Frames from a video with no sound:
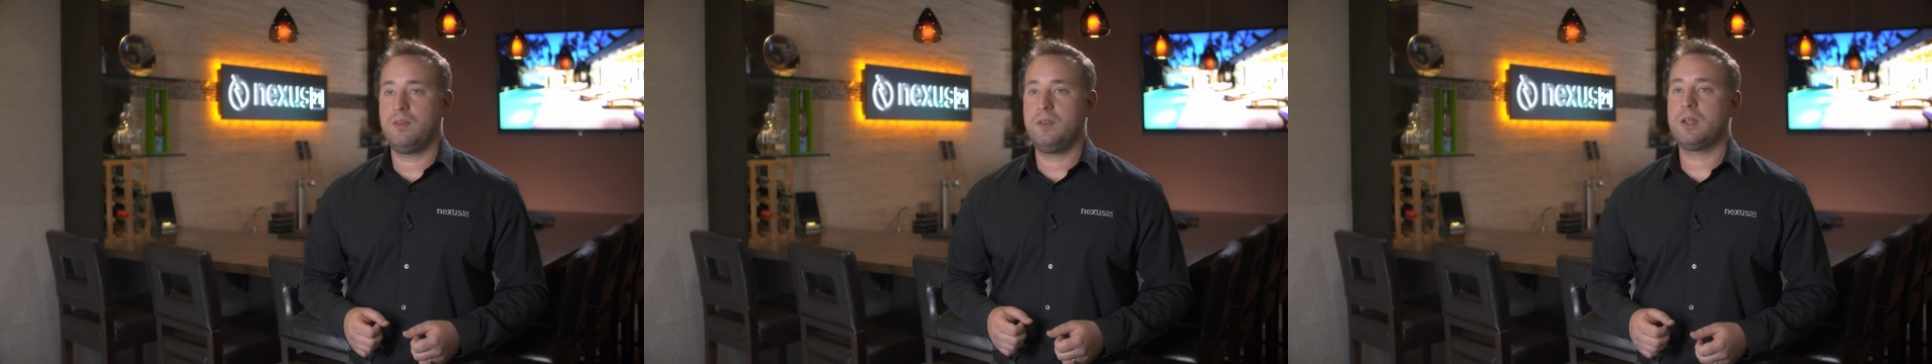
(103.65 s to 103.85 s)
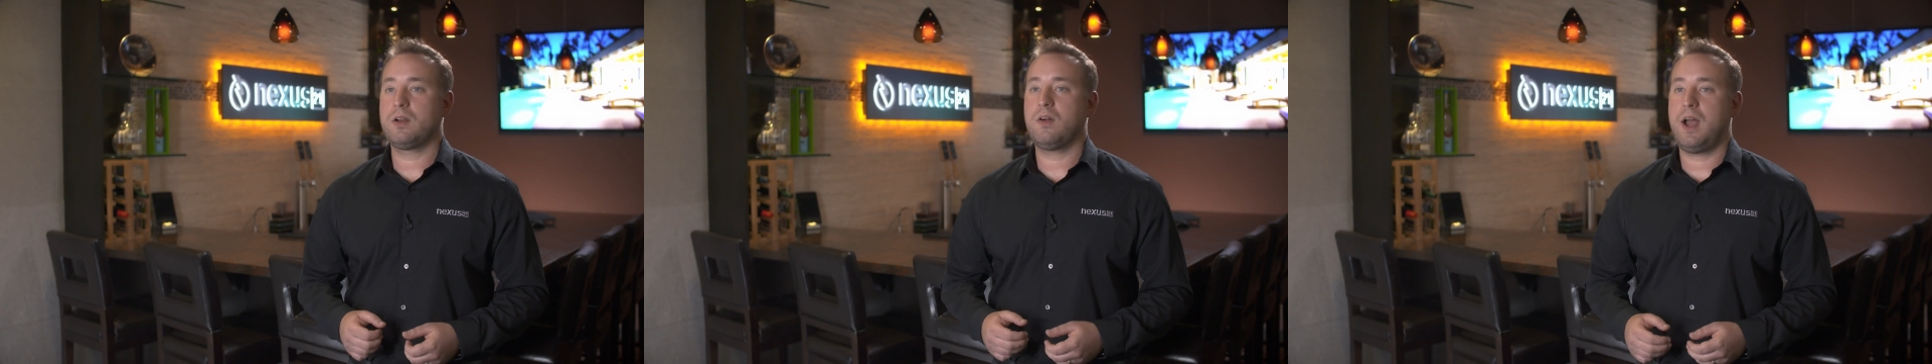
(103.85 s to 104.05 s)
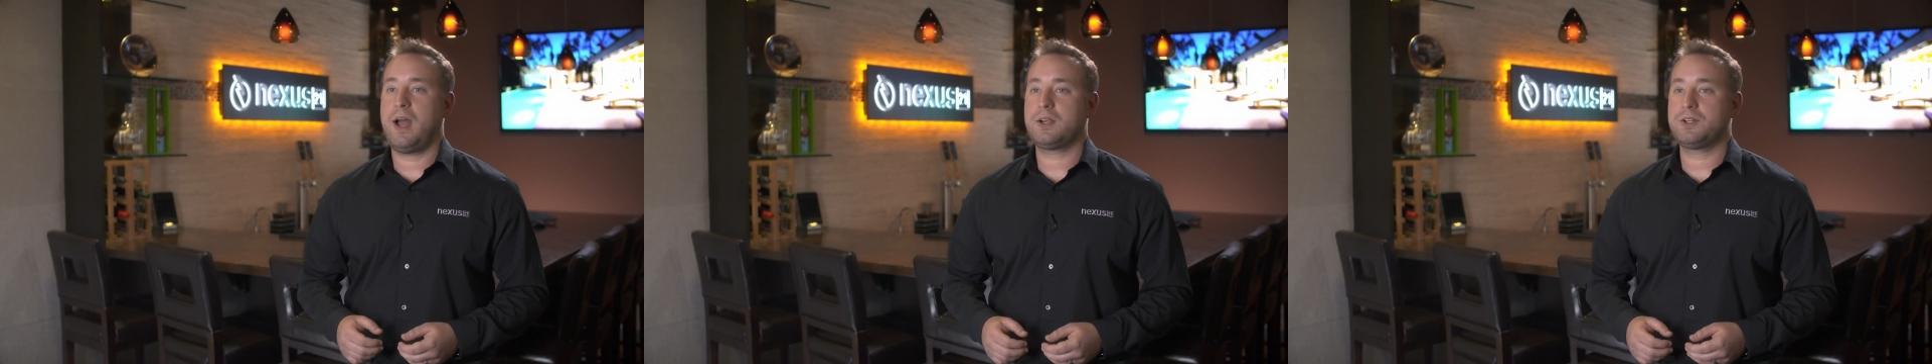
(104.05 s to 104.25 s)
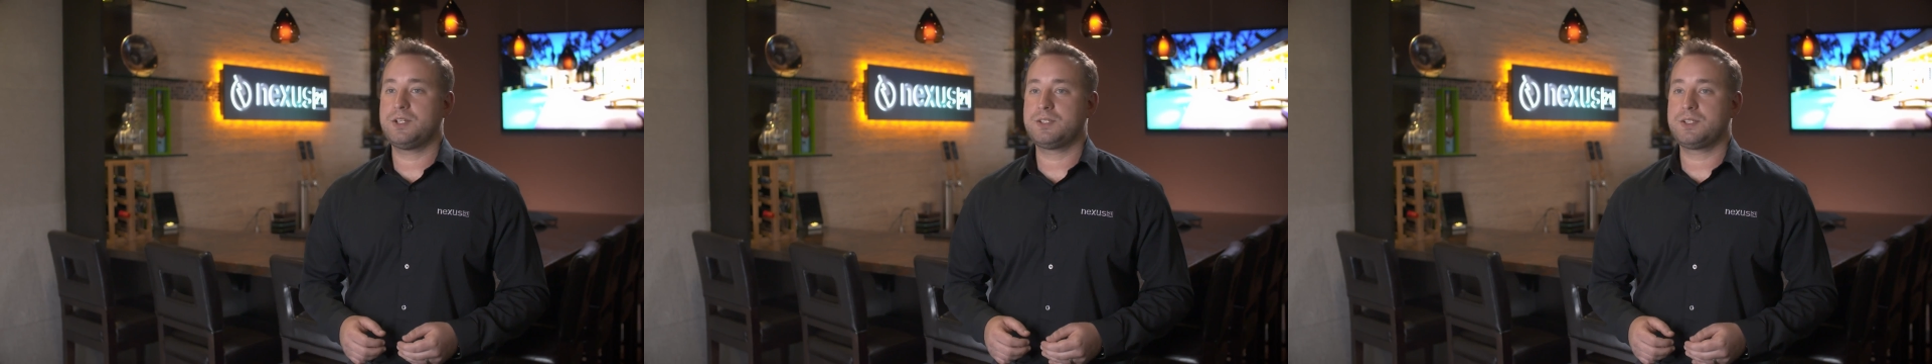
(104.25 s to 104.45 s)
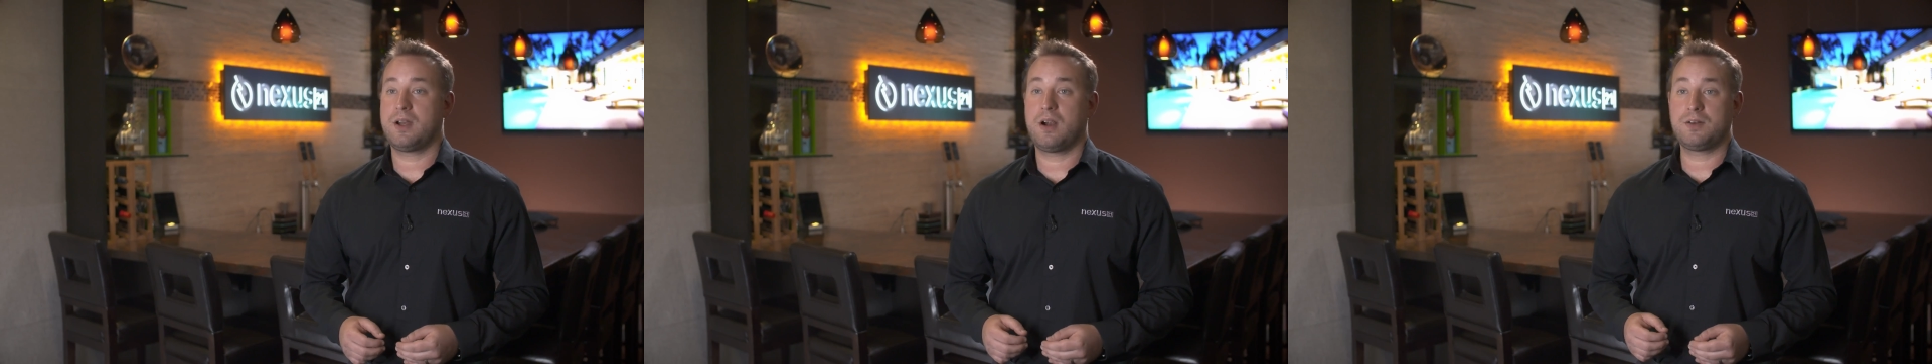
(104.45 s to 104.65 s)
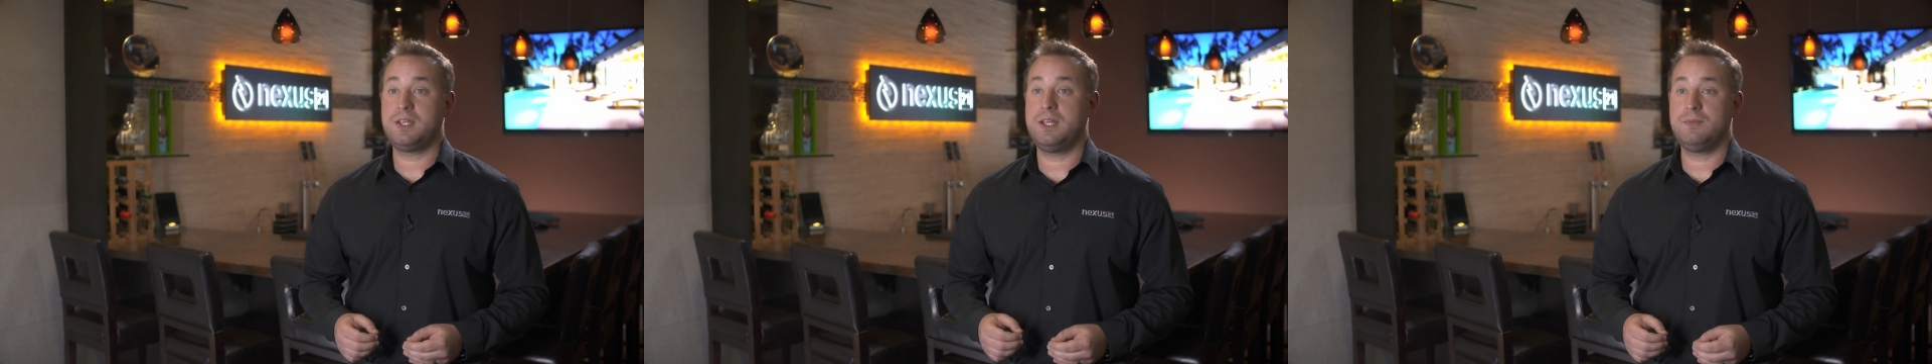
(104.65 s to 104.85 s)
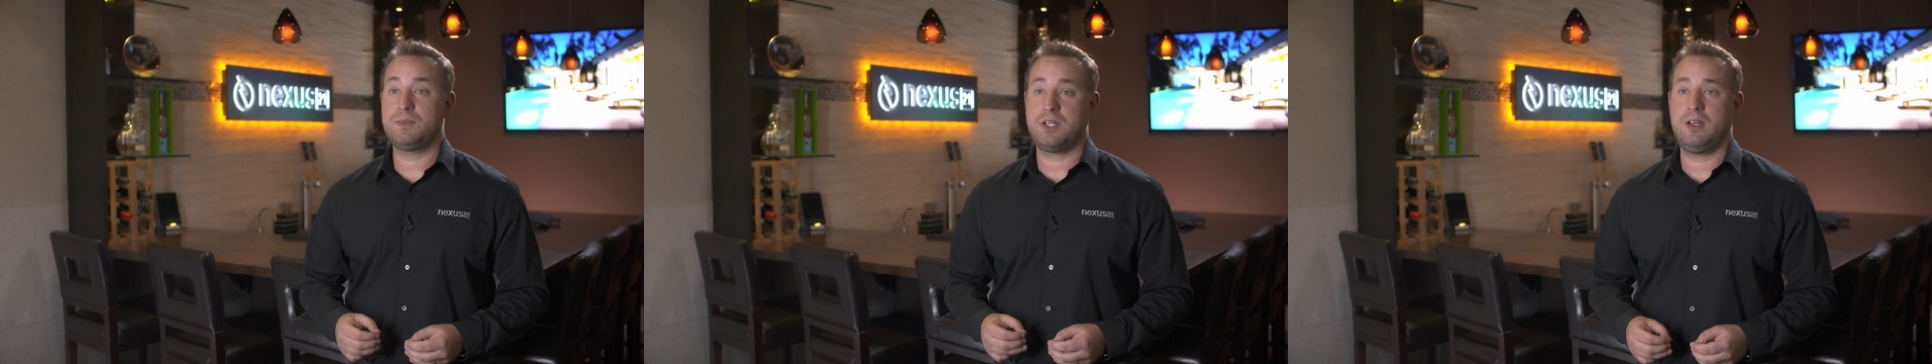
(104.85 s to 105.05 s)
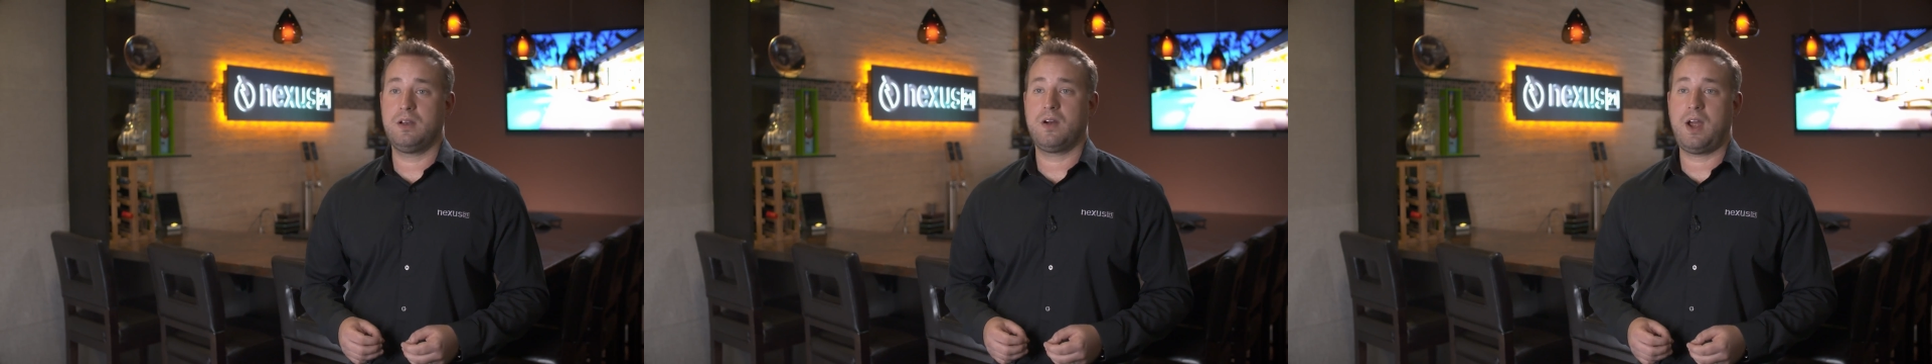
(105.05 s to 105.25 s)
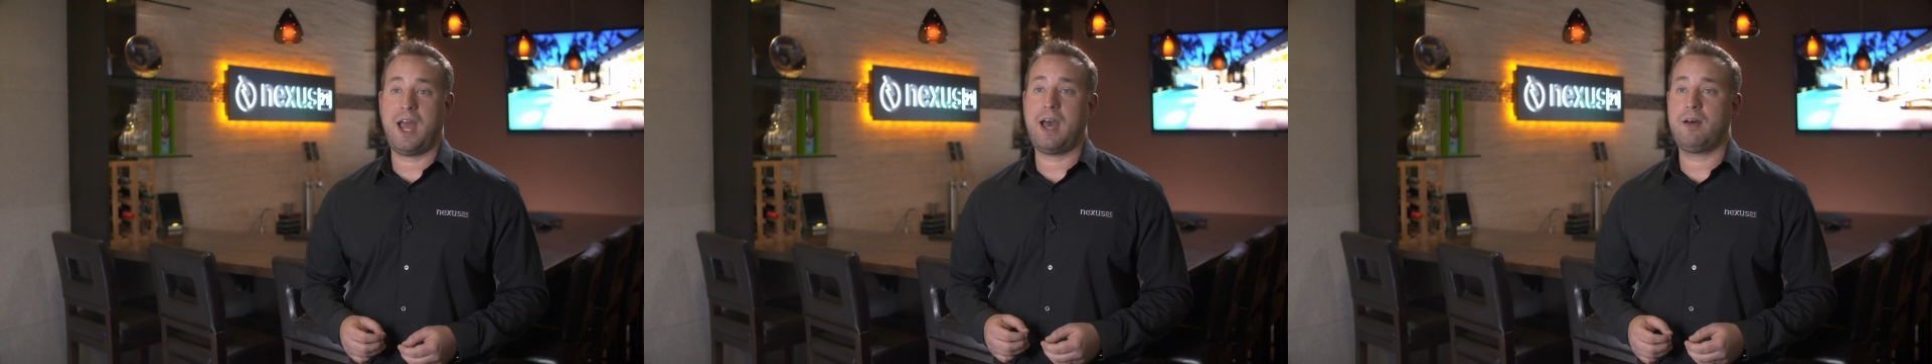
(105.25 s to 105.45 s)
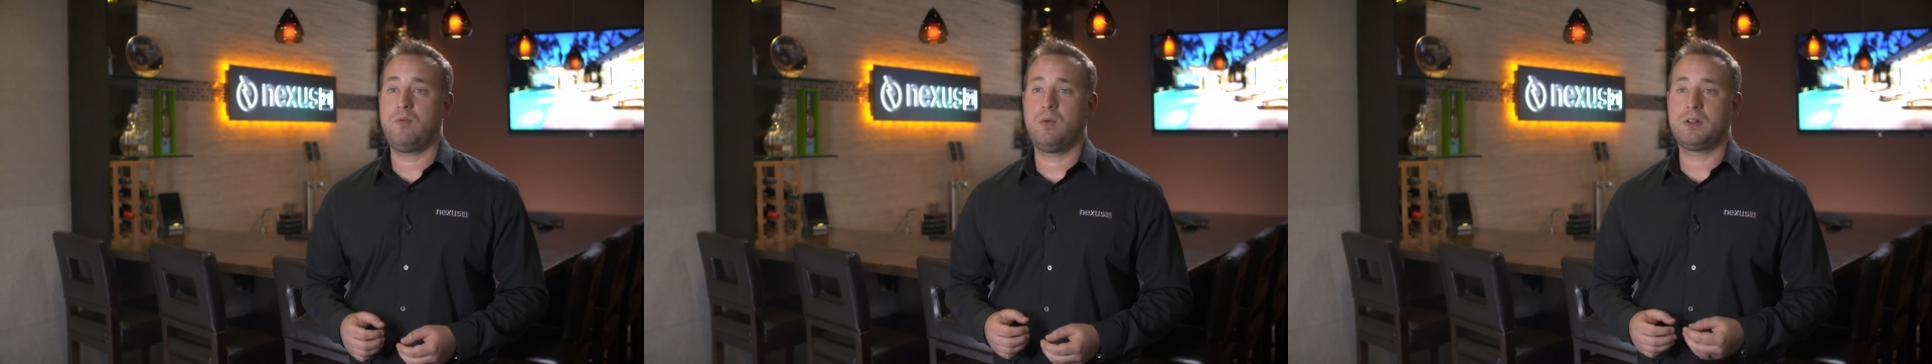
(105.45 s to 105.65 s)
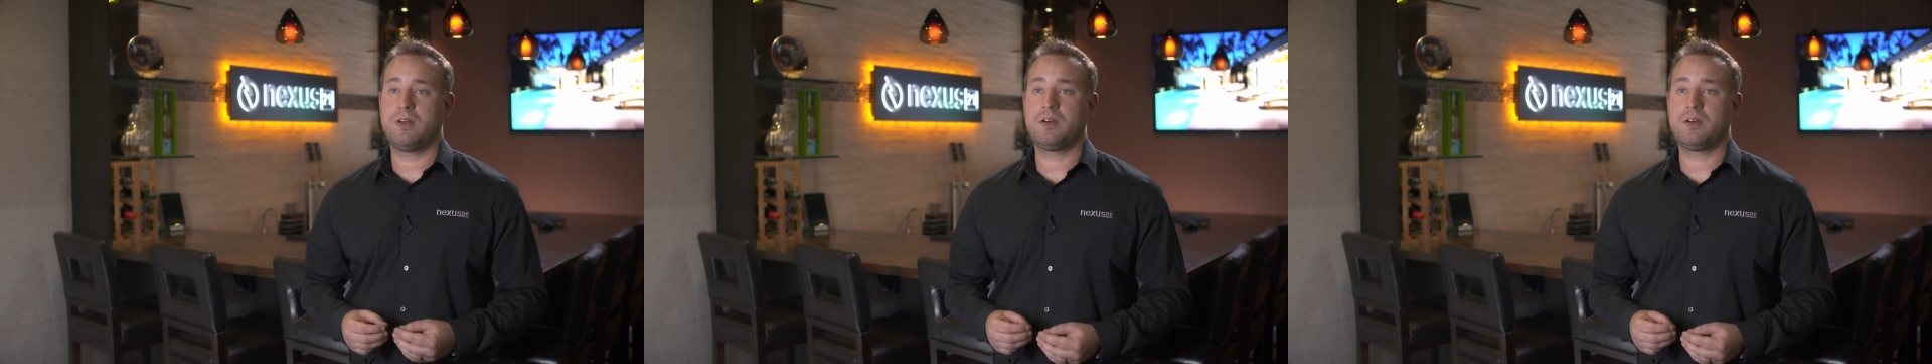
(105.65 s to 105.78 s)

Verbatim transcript: The interactions that our teams here have with